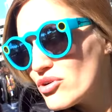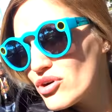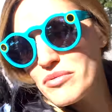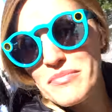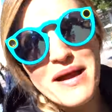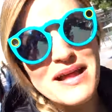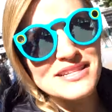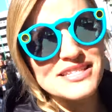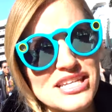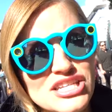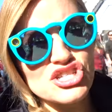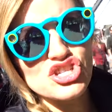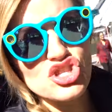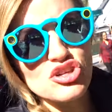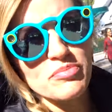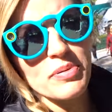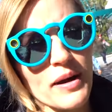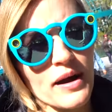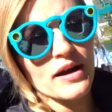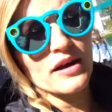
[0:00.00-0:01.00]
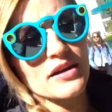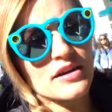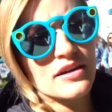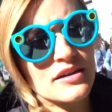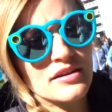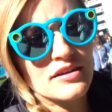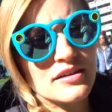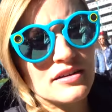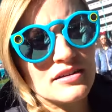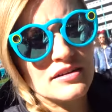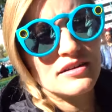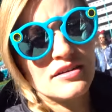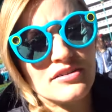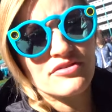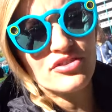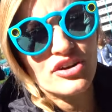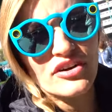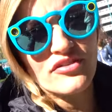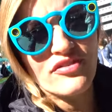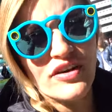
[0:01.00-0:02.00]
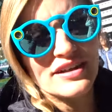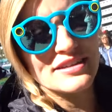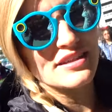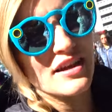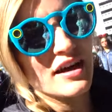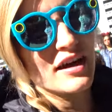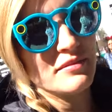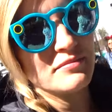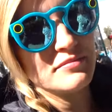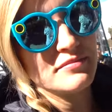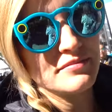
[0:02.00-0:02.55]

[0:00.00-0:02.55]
will commence into the park for a fun time.